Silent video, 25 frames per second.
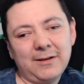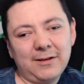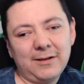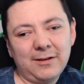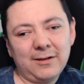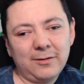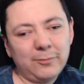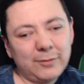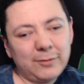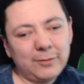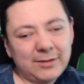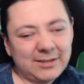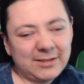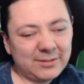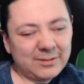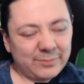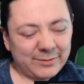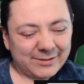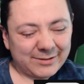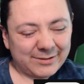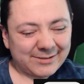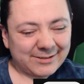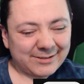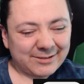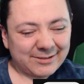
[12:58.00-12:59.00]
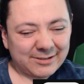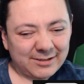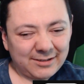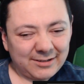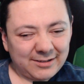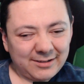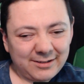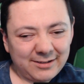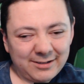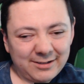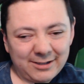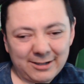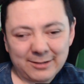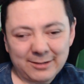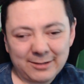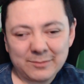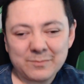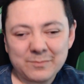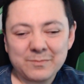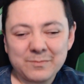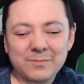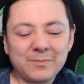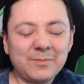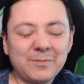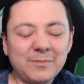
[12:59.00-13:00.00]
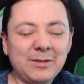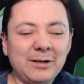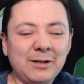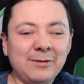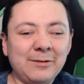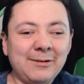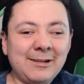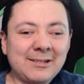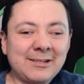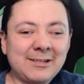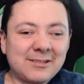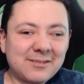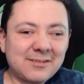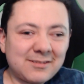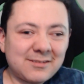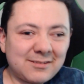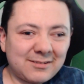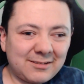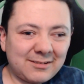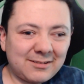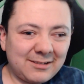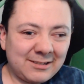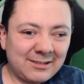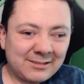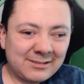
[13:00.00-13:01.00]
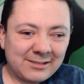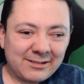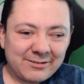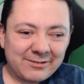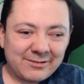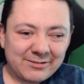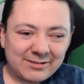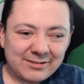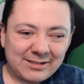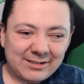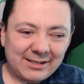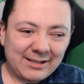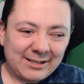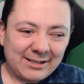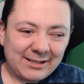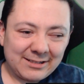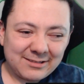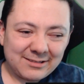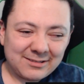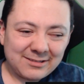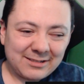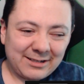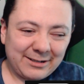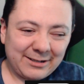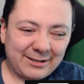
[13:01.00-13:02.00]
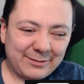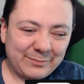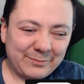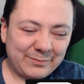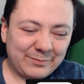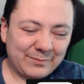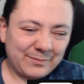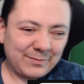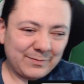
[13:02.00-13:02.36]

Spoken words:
with this position, you know, it's interesting. It's, you